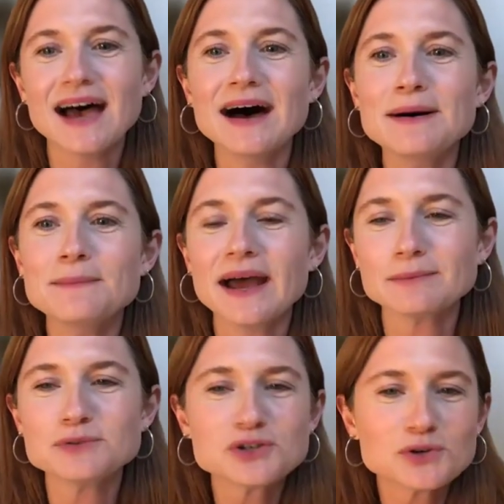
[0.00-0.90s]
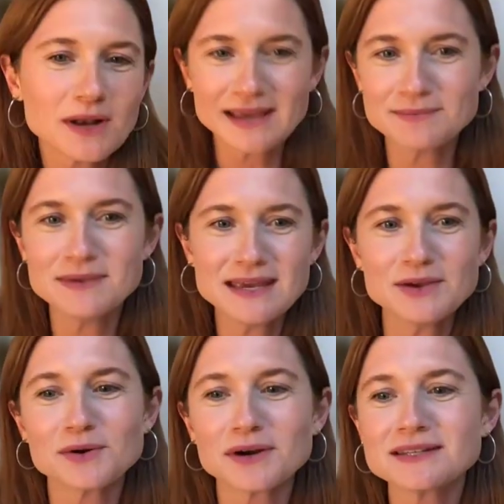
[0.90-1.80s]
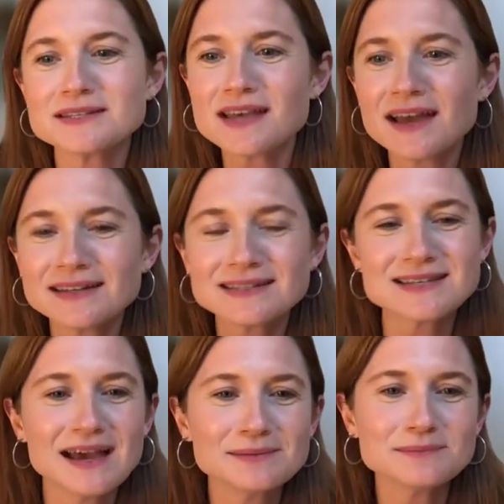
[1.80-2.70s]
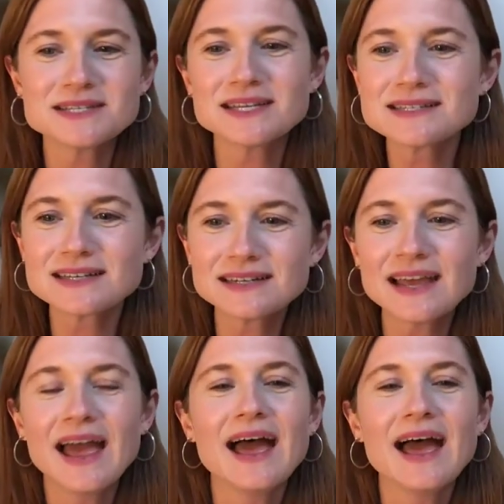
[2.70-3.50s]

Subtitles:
and I'm sure like me, you're a concerned citizen,